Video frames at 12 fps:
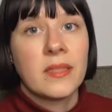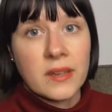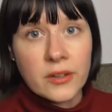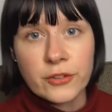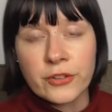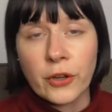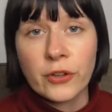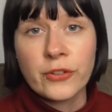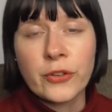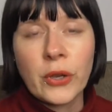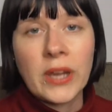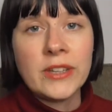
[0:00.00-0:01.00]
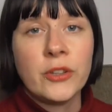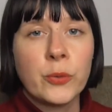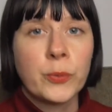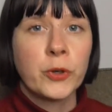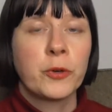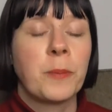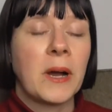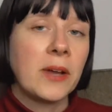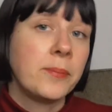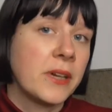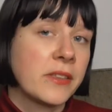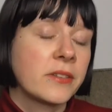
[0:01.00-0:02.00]
There is also a new book by
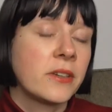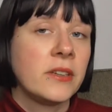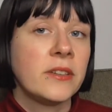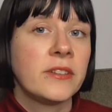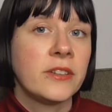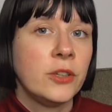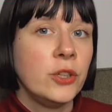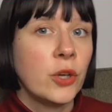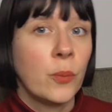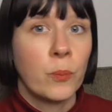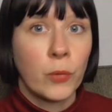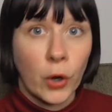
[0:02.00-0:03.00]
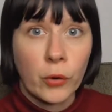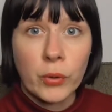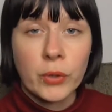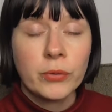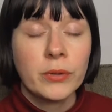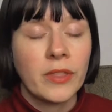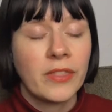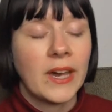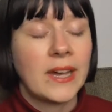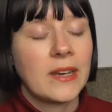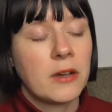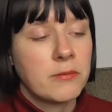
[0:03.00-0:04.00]
Bethany C. Murrow
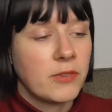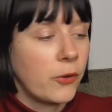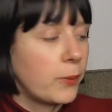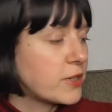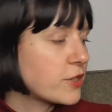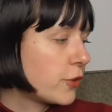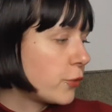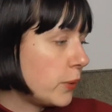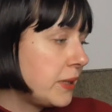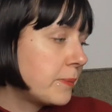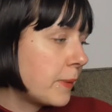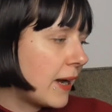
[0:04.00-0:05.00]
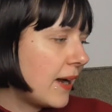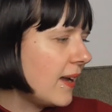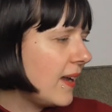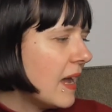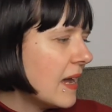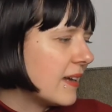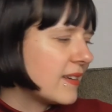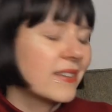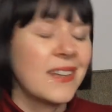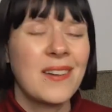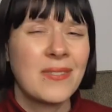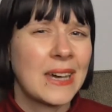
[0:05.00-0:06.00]
that I'm very much intrigued by. It
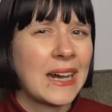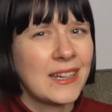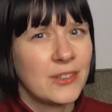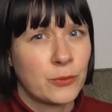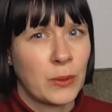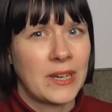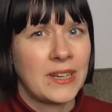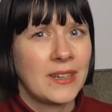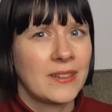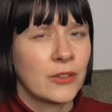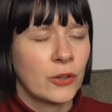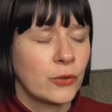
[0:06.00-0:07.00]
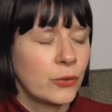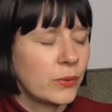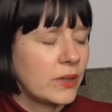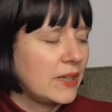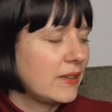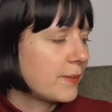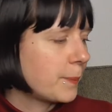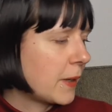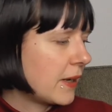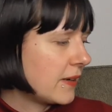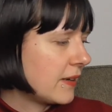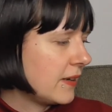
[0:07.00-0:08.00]
doesn't have the highest ratings on Goodreads,
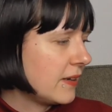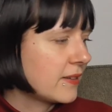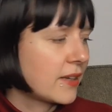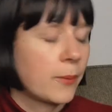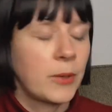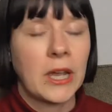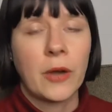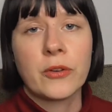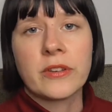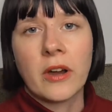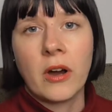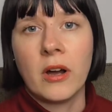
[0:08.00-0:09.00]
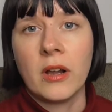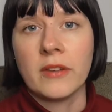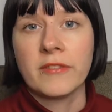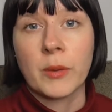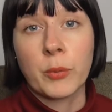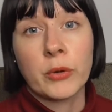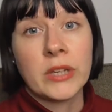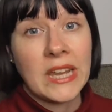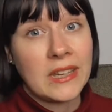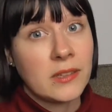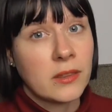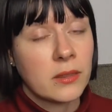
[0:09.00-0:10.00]
but it is coming out on February
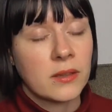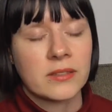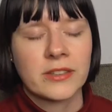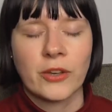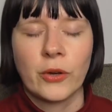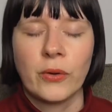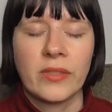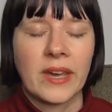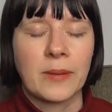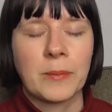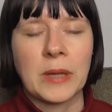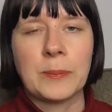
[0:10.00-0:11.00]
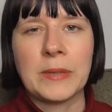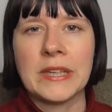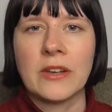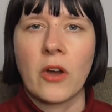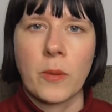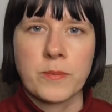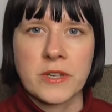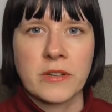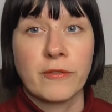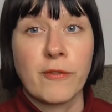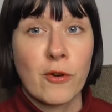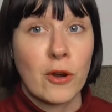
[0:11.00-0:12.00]
8th, so that might be an
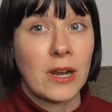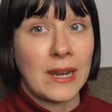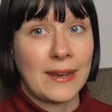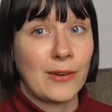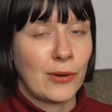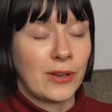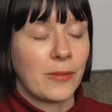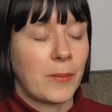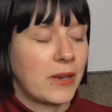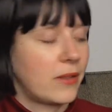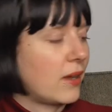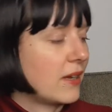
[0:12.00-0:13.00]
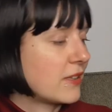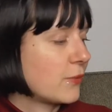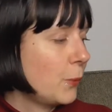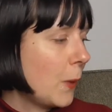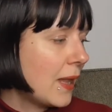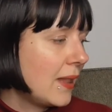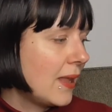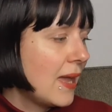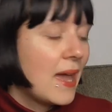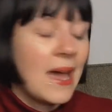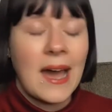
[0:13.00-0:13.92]
option for later in the month as well.